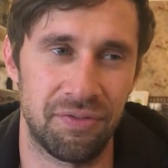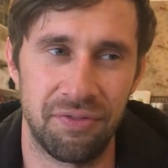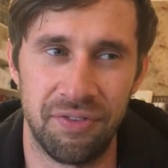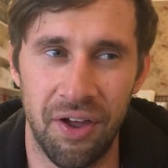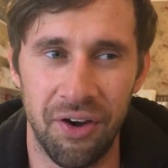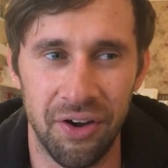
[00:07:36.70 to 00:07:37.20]

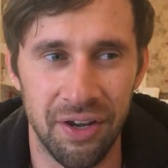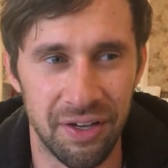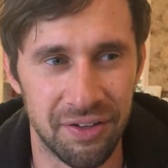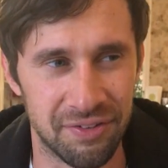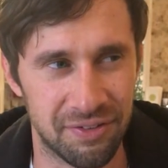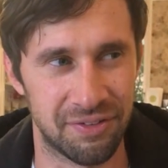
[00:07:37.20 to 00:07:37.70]
very
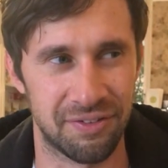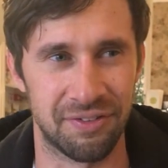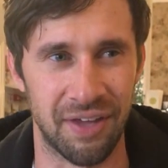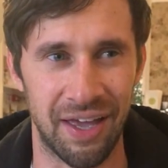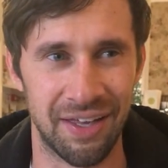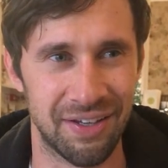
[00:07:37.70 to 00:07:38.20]

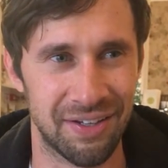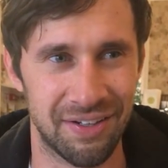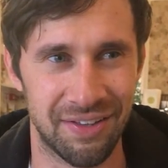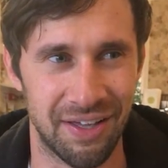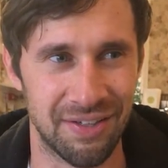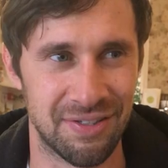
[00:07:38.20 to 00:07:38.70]
excited
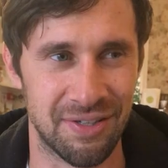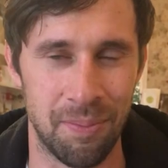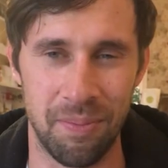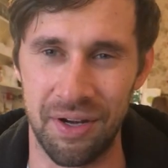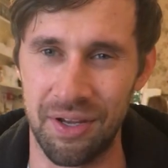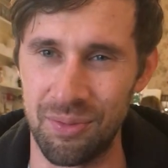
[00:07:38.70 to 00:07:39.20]
that
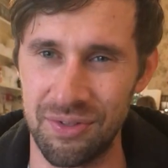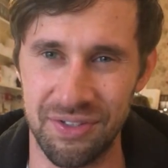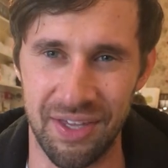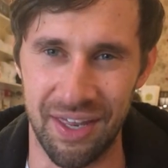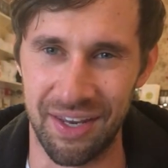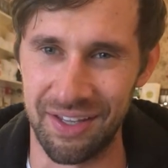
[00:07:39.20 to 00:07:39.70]
somebody was
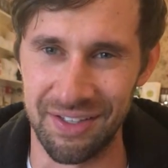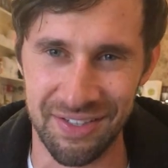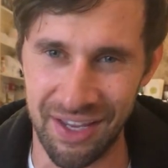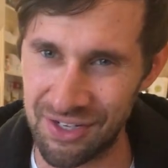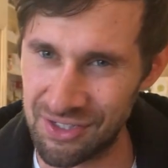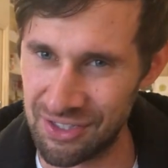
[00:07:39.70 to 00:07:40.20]
getting
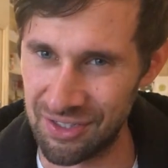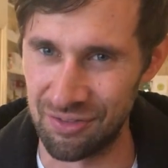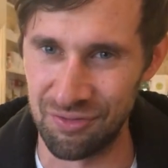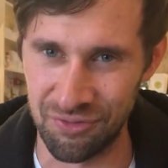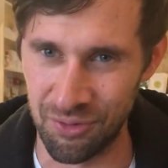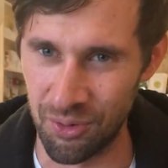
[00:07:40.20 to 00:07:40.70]

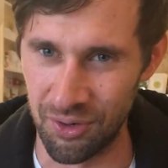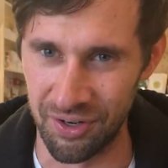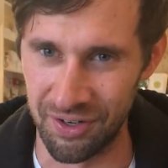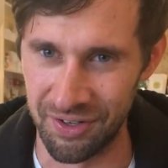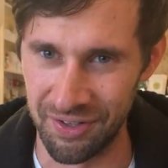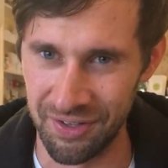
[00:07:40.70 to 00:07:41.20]
attention
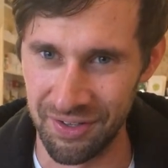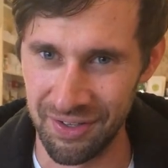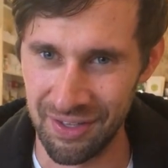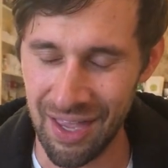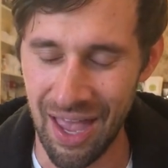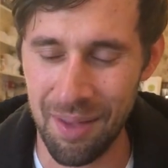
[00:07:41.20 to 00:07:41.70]
for,
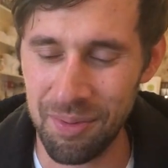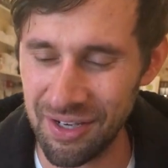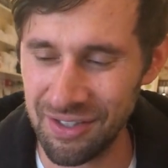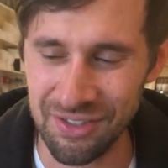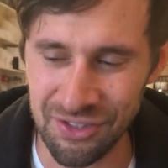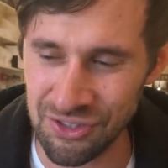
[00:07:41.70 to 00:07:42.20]
I mean,
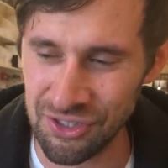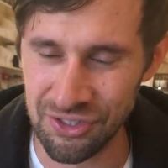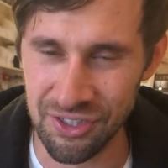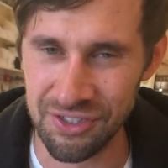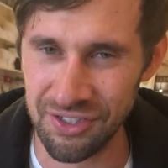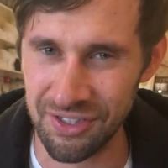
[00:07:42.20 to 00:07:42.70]
it's just
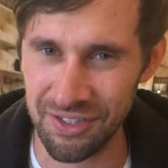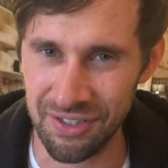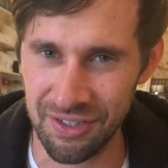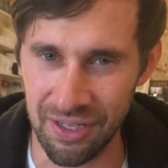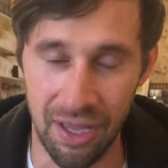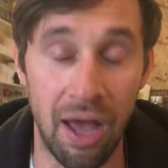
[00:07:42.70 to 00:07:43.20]
such a,
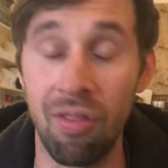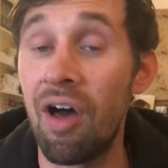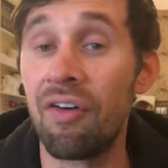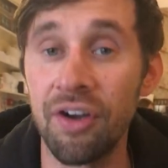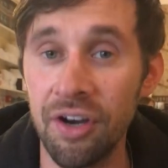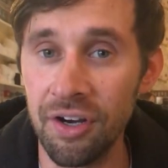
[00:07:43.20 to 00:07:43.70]
I
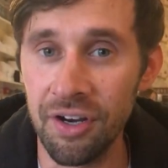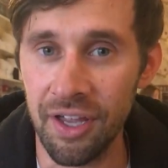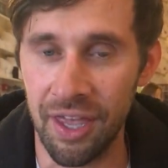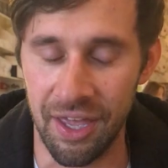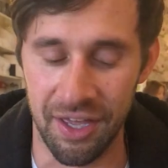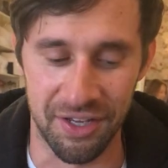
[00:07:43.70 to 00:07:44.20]
love her,
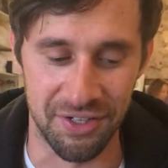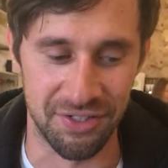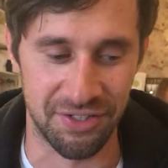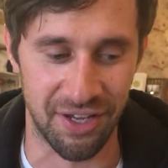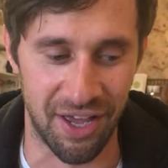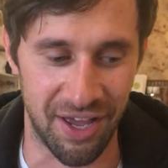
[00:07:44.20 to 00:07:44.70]

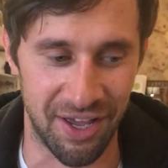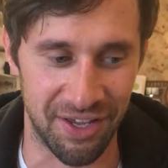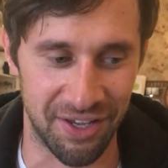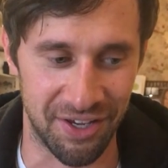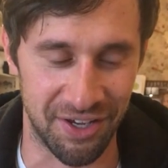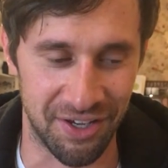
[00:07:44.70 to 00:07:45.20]
and
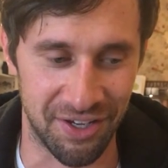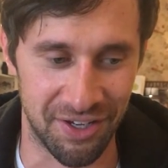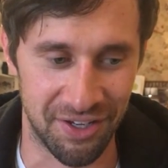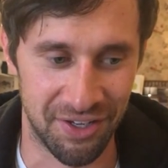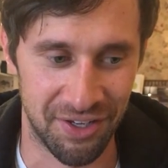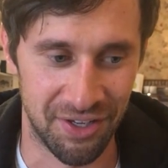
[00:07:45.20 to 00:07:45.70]

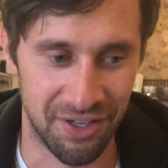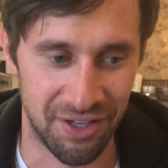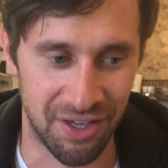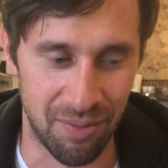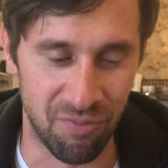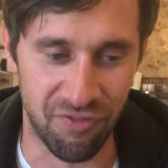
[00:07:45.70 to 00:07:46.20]

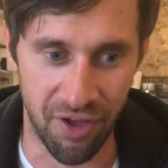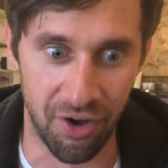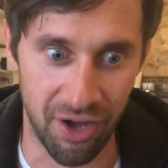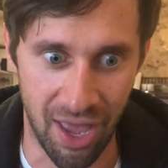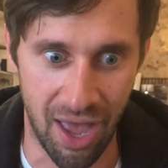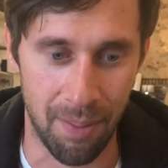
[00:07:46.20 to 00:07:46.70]
I'm
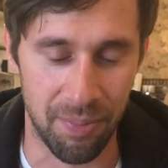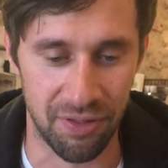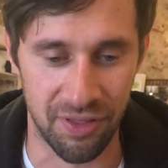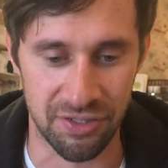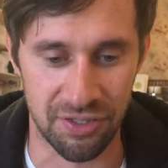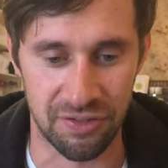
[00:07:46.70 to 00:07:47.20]
very happy
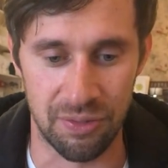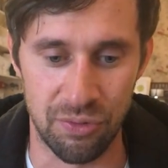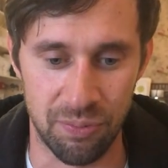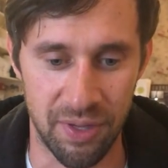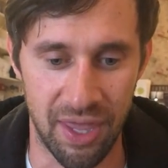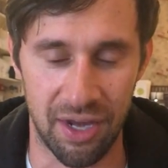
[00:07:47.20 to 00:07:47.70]
that she seems
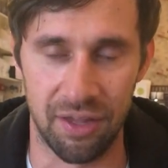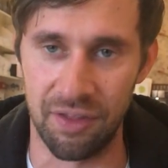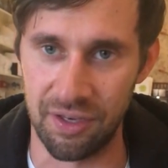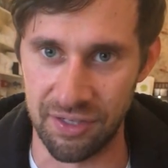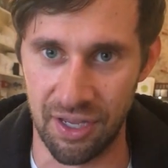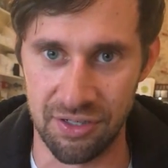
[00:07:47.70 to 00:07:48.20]
to be getting the
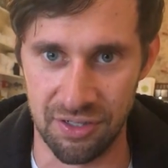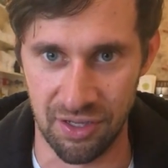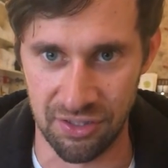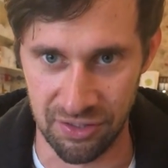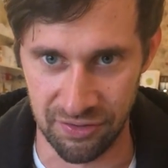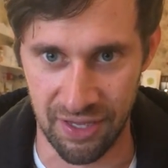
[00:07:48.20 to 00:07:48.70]
attention
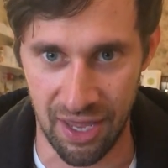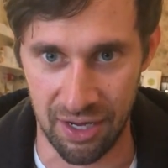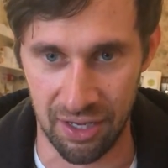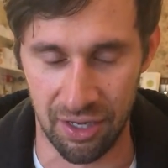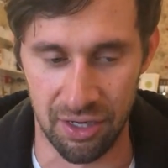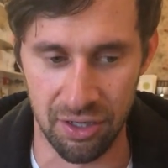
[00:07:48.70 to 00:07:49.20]
that she's
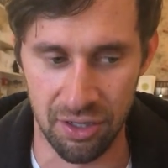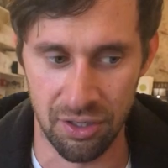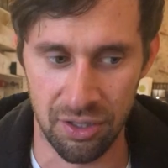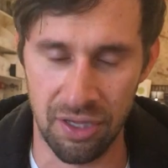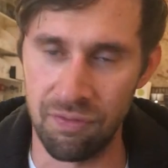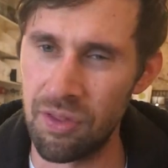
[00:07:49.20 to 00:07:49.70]
getting.
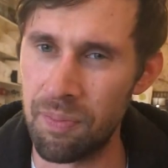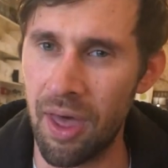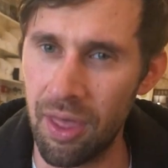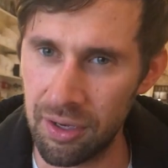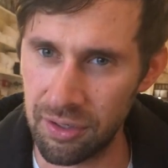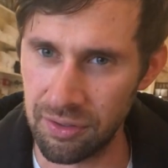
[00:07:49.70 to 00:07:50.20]
And even the
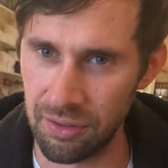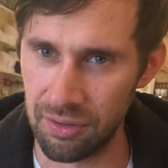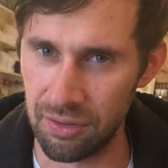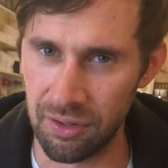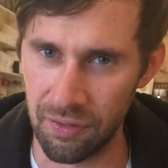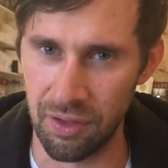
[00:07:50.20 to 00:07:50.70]
Blady de
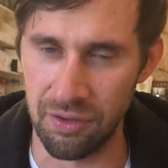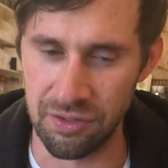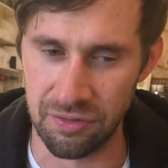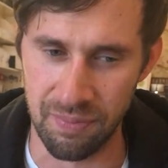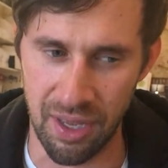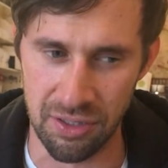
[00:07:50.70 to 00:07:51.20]
Tokyo thing that you
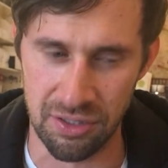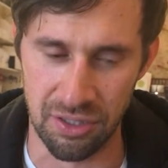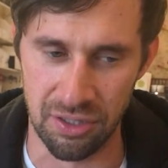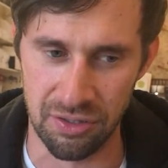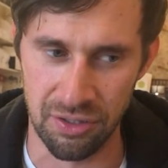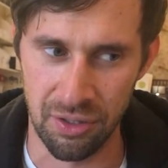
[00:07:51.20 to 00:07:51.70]
just
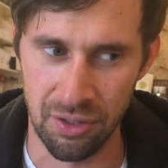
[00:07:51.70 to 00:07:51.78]
mentioned,